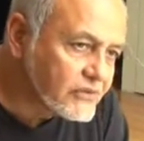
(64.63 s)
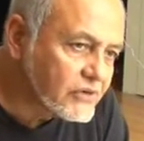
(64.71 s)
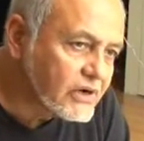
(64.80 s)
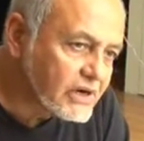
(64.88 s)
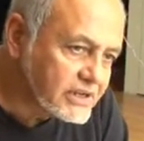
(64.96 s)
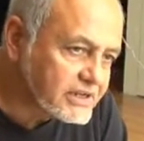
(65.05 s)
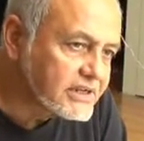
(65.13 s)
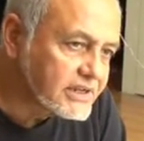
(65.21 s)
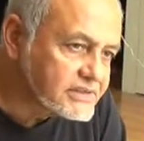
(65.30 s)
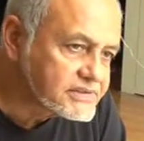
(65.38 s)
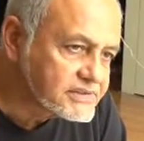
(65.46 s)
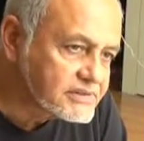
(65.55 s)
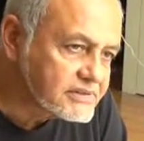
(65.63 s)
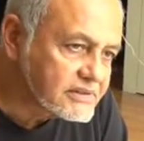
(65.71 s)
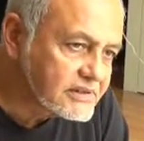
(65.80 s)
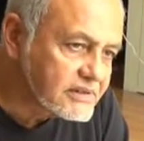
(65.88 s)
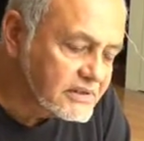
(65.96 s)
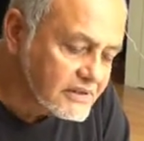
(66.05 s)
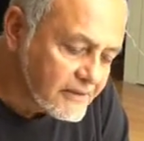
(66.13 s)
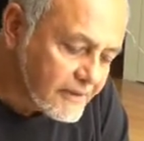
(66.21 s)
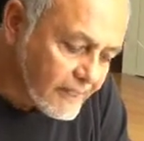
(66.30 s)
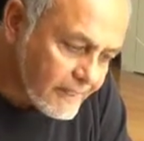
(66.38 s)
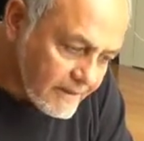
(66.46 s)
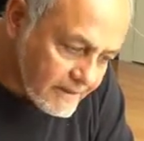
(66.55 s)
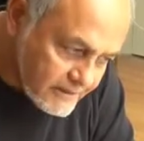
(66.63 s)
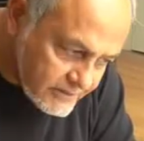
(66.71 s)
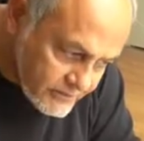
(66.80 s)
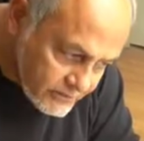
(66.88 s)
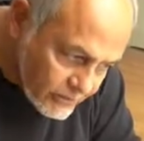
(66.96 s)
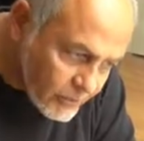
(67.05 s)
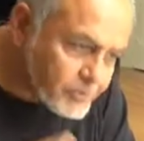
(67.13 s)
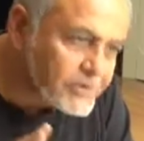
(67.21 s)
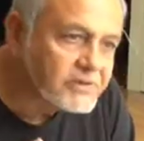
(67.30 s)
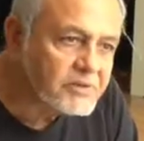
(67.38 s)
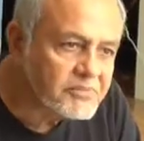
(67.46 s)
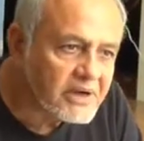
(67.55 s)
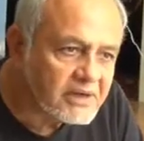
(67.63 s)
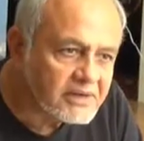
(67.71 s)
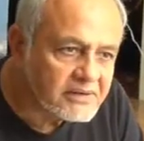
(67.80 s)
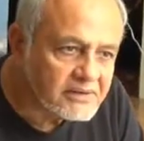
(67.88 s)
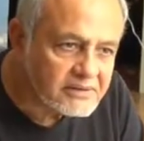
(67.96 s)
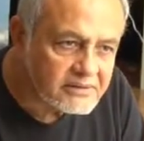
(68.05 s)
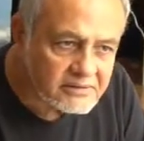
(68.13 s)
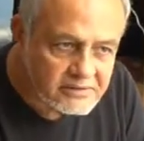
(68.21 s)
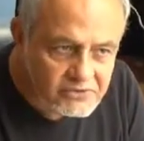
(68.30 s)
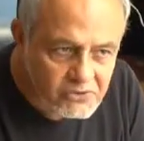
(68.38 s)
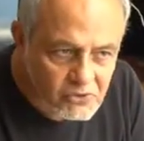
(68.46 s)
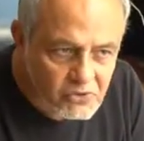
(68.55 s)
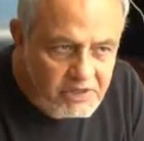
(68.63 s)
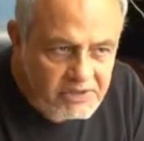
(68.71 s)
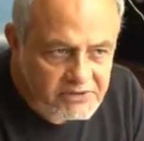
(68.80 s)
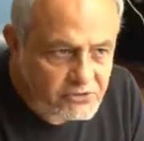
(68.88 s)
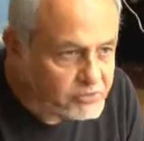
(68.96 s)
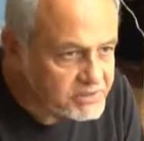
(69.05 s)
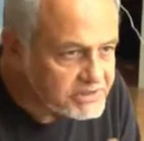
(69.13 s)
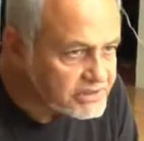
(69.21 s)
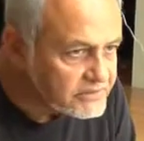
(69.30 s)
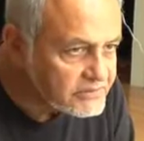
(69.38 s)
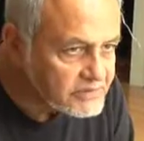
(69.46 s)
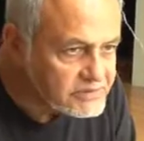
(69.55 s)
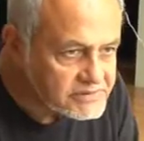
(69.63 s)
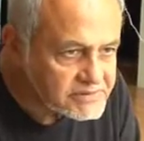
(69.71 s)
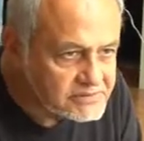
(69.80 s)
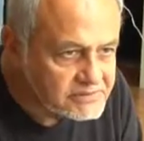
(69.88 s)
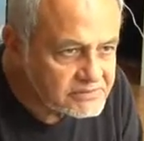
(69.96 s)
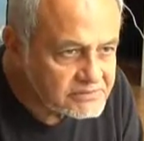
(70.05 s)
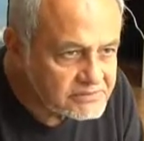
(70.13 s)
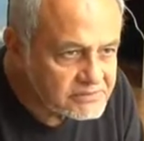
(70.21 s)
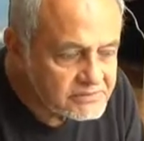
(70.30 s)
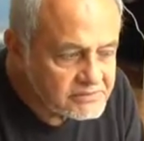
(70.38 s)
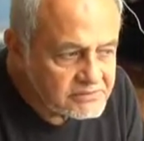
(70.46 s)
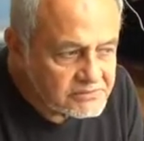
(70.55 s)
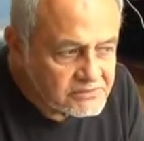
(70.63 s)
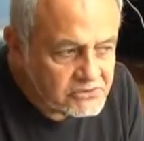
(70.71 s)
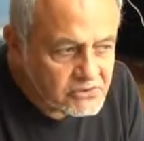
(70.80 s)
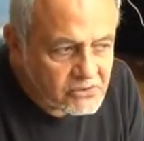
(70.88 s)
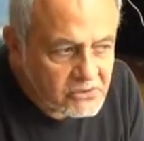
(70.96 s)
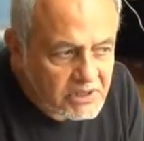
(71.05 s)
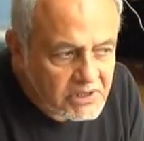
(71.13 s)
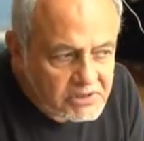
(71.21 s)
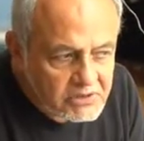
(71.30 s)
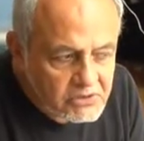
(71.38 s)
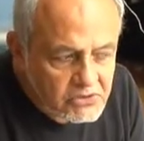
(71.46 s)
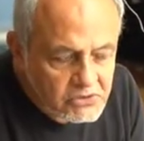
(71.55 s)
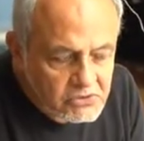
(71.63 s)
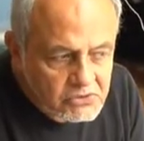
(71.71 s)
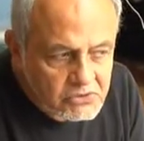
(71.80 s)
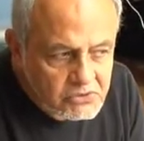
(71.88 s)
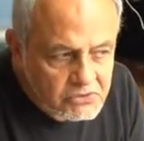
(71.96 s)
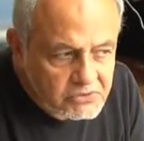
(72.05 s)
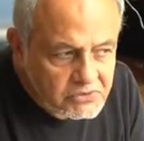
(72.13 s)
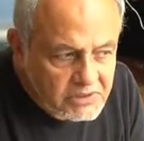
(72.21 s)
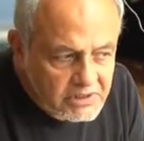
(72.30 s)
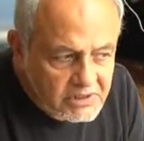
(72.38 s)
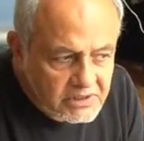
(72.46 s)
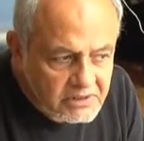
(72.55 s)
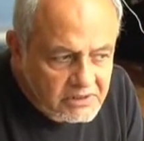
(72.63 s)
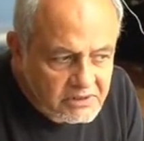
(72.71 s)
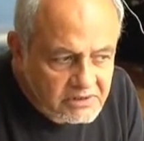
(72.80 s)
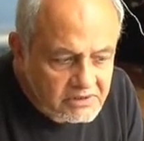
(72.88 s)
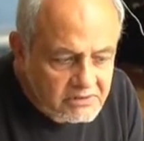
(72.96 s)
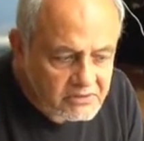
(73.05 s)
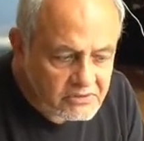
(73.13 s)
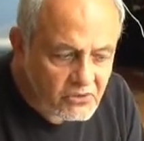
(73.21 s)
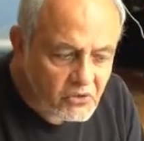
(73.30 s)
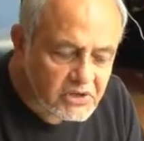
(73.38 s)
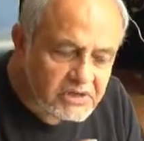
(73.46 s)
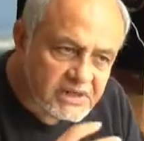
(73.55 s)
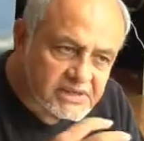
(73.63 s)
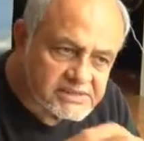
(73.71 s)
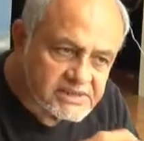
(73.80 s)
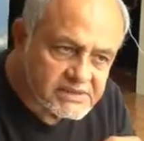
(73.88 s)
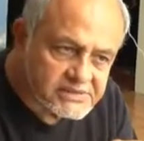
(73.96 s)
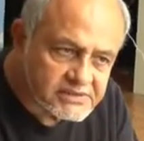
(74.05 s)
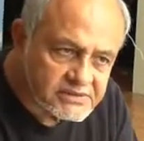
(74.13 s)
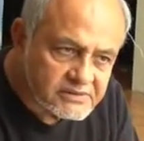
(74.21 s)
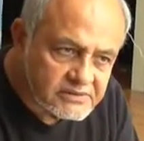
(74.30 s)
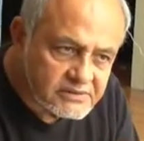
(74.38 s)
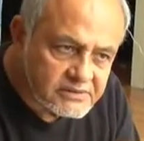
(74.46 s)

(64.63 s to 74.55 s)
for architects to open the mind, to look at new materials, to look at new organization.